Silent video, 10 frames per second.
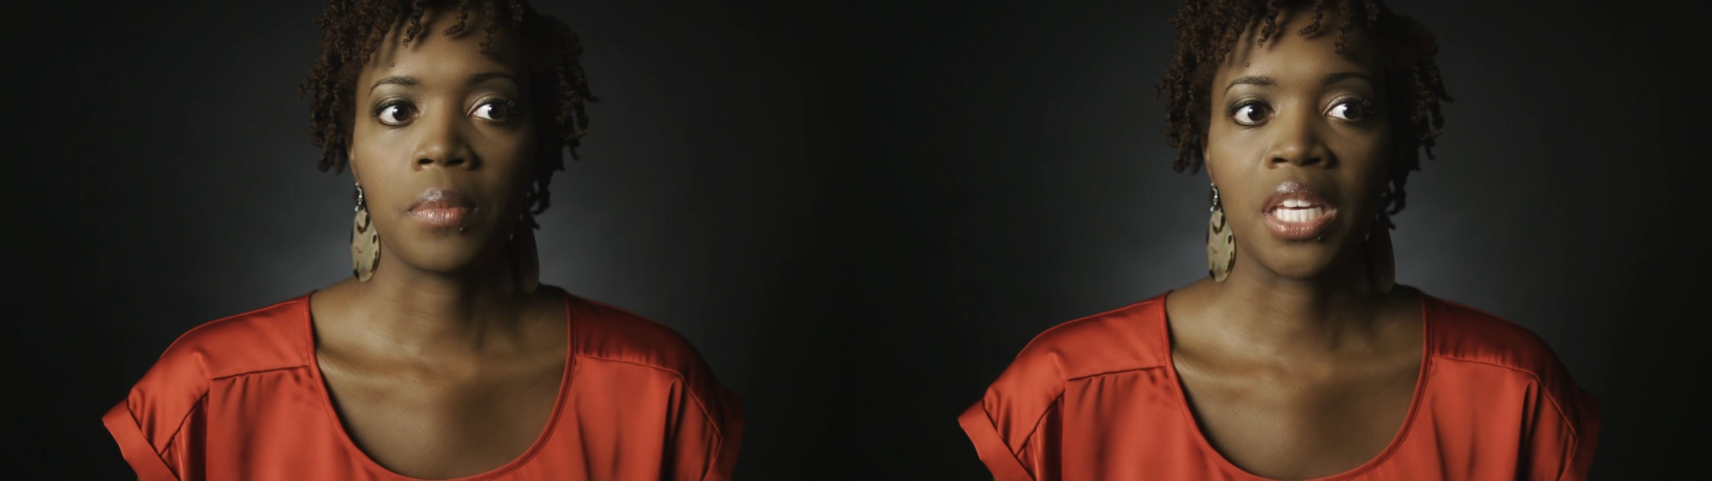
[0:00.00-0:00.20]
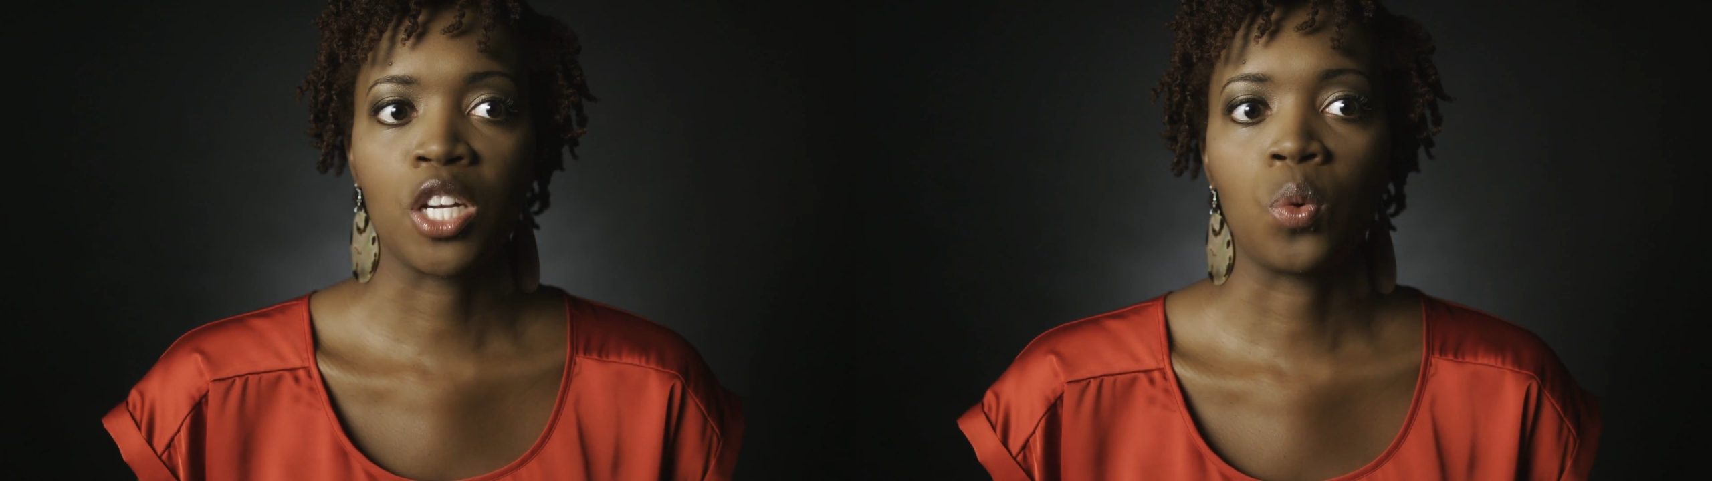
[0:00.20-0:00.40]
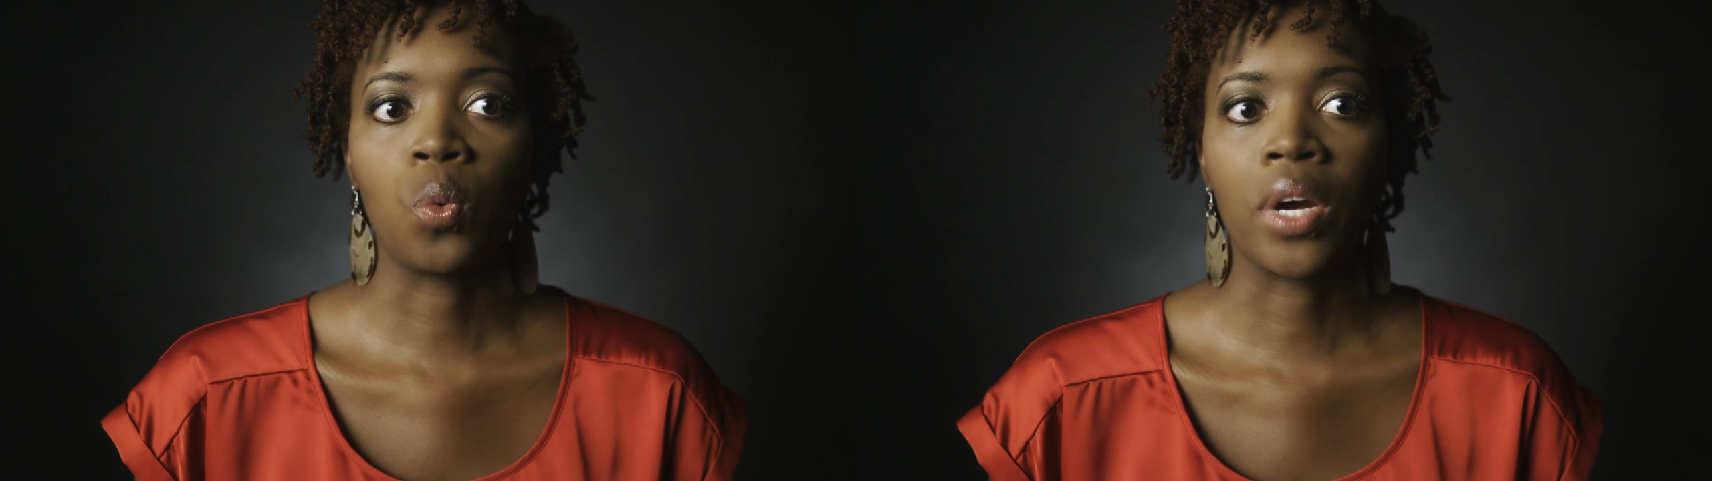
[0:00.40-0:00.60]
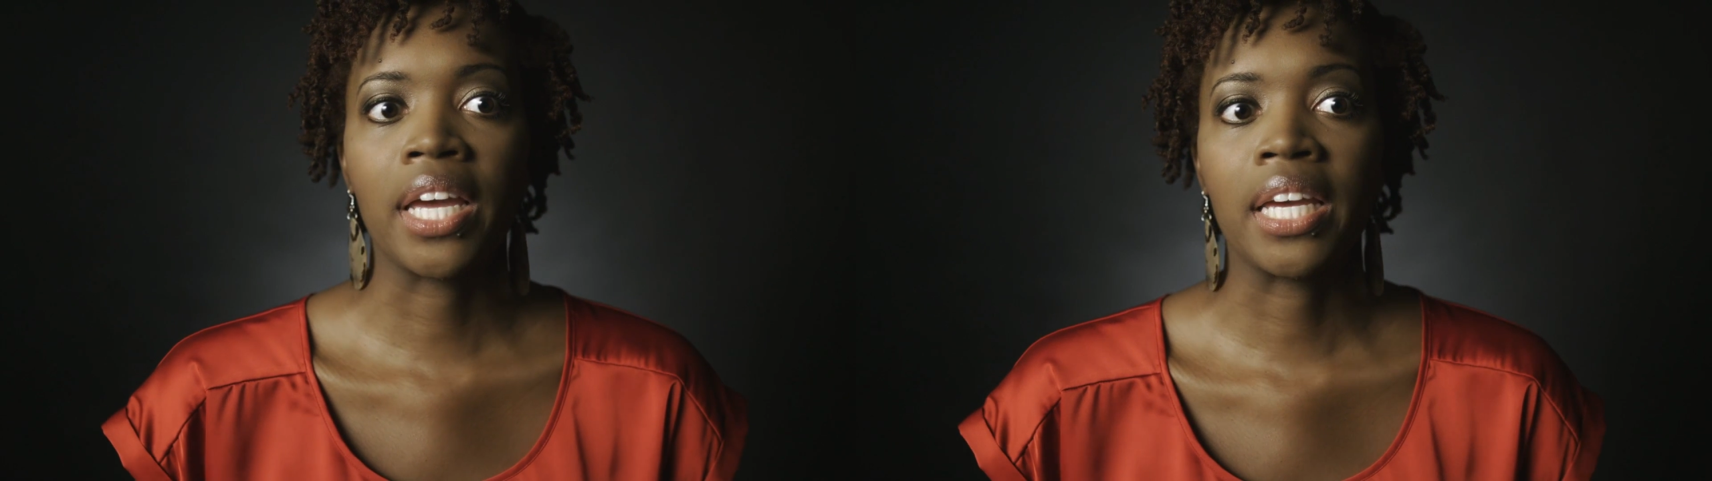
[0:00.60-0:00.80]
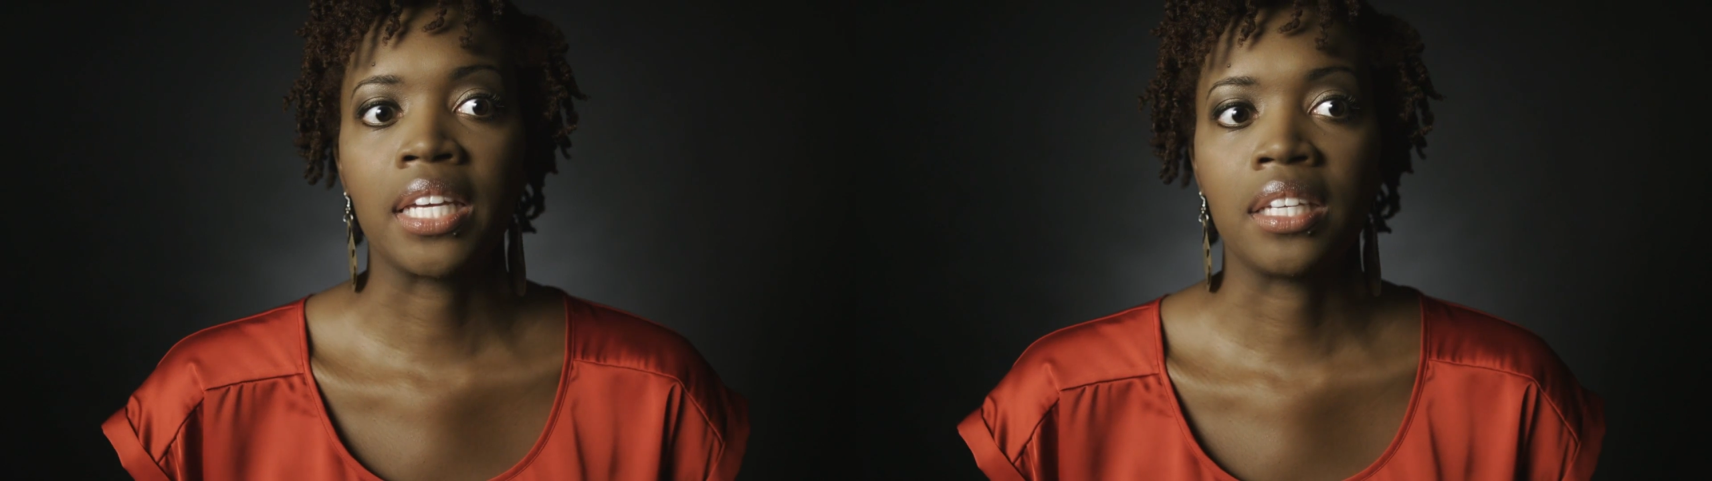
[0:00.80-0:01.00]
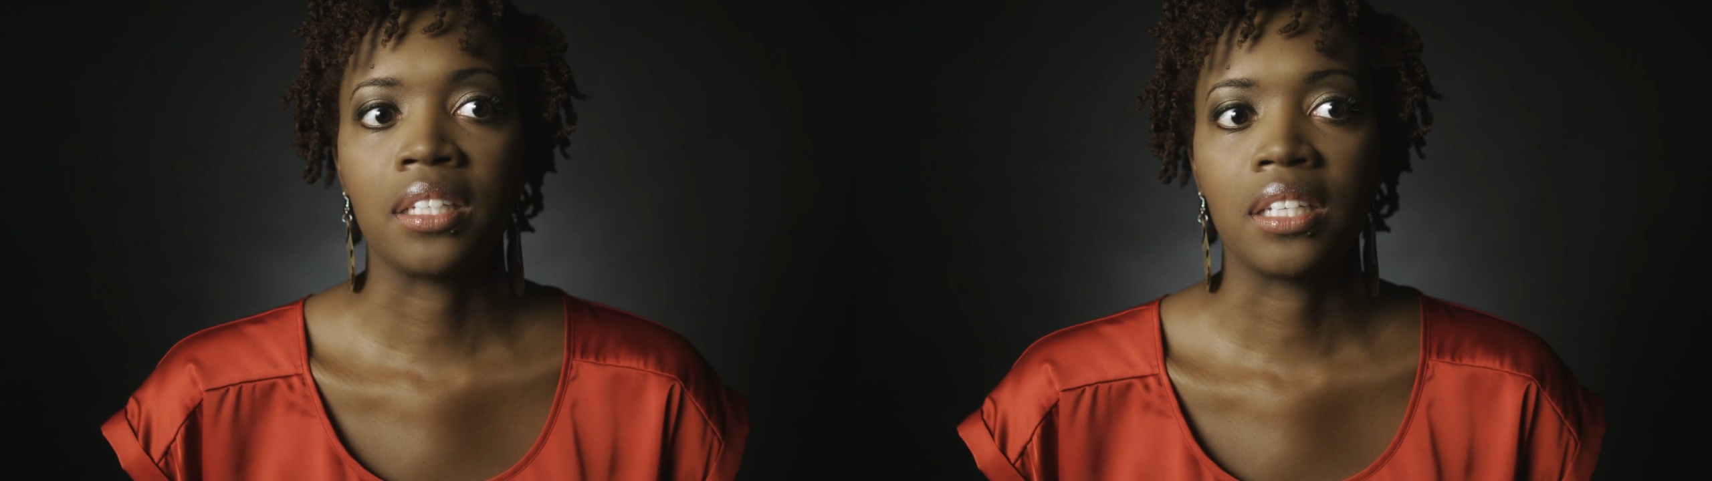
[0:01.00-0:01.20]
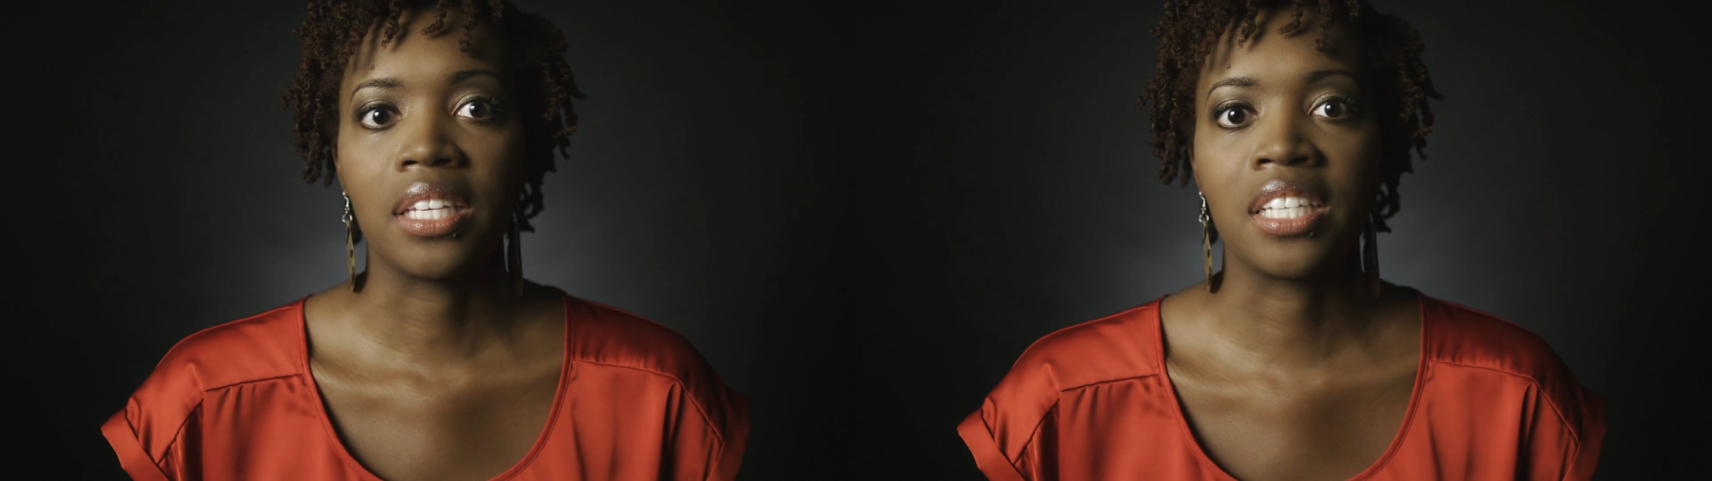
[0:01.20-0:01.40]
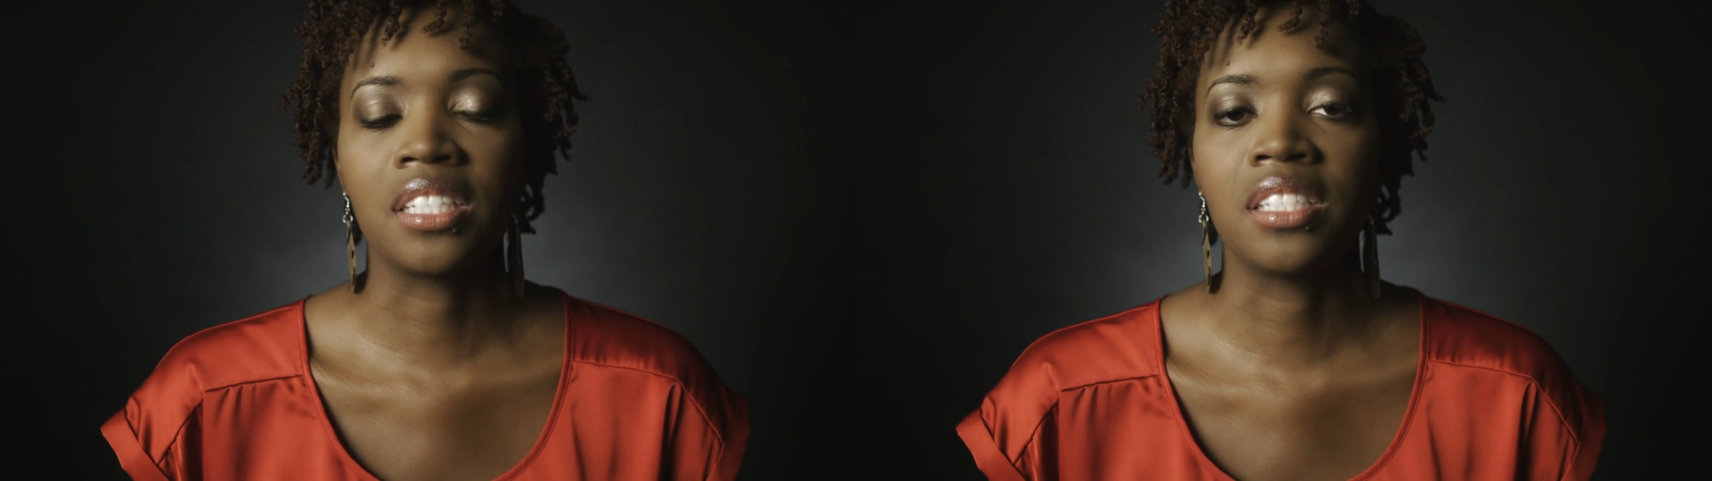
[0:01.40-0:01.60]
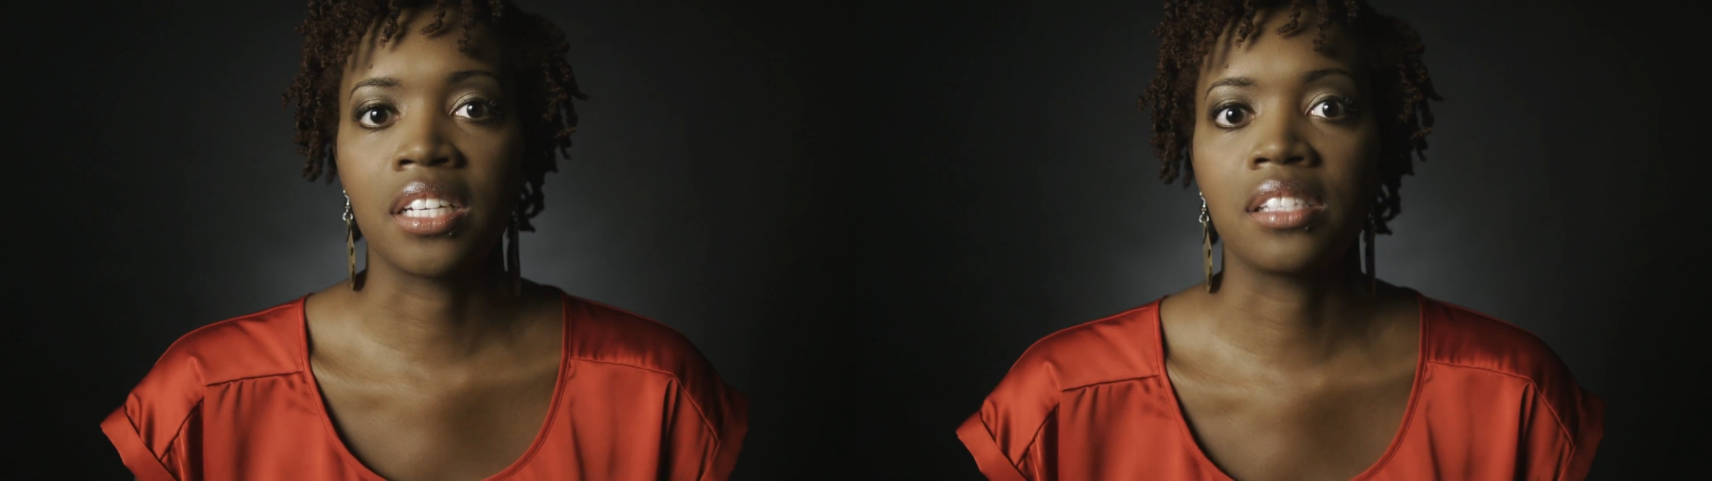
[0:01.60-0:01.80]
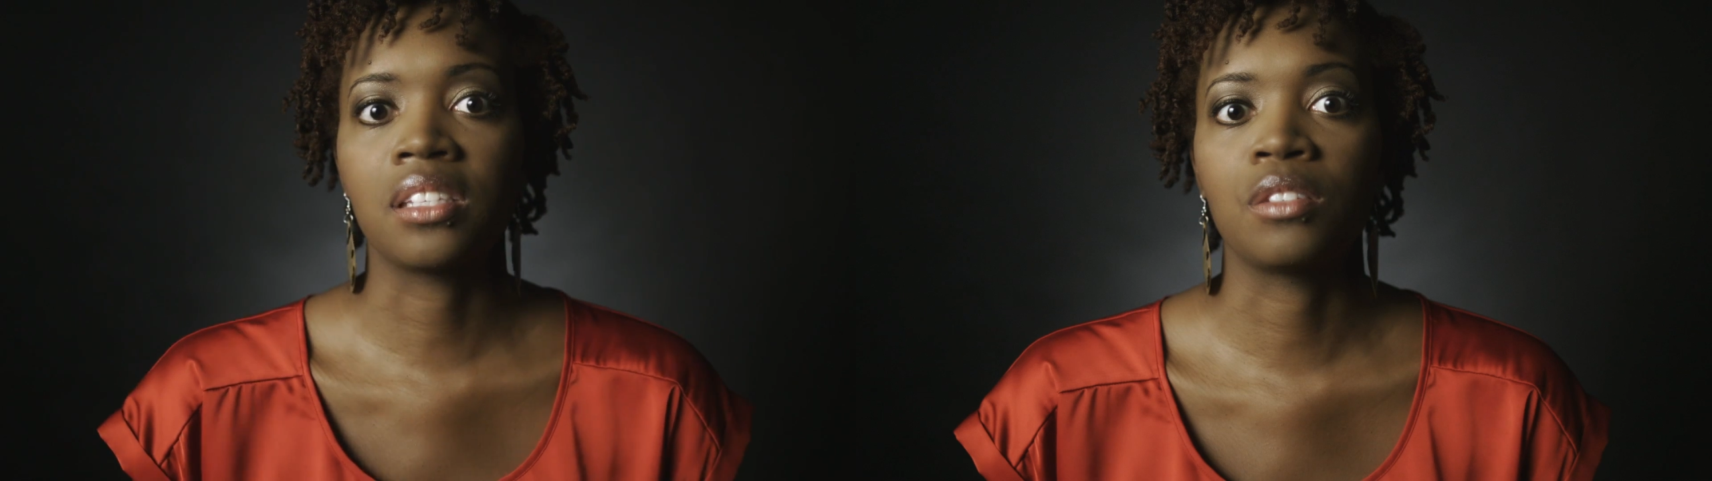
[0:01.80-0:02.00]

in a way, it does